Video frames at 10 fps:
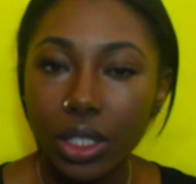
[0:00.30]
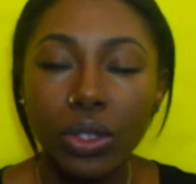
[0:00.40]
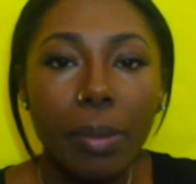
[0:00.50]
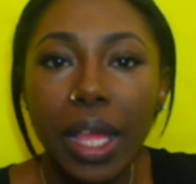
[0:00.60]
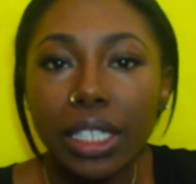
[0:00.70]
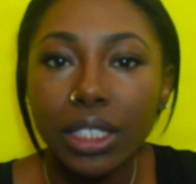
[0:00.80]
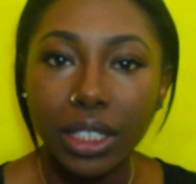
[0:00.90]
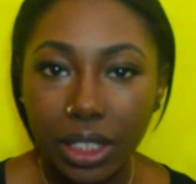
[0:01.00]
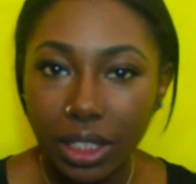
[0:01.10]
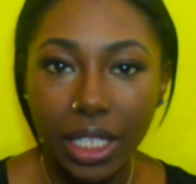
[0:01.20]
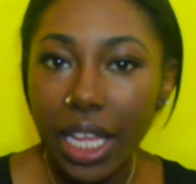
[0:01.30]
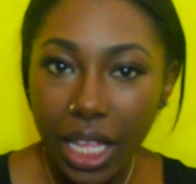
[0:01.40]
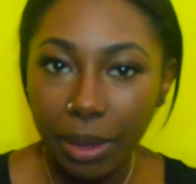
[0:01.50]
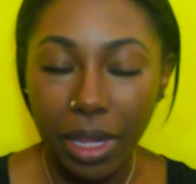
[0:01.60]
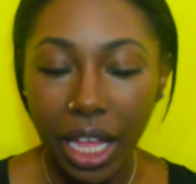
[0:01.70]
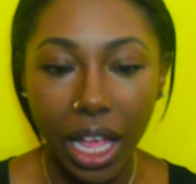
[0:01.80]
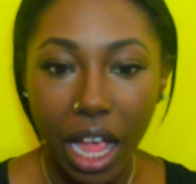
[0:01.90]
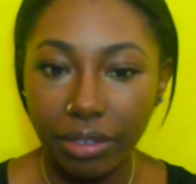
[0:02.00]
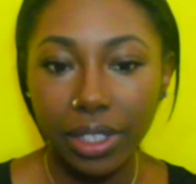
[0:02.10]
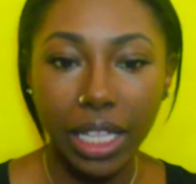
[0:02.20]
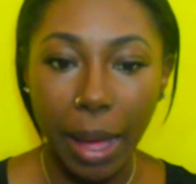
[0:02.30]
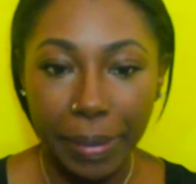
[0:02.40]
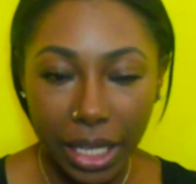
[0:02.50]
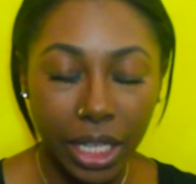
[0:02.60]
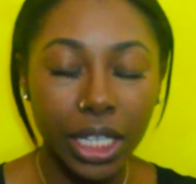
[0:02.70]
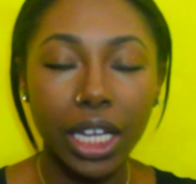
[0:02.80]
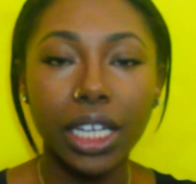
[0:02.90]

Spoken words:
So I'm like, damn, like I really got played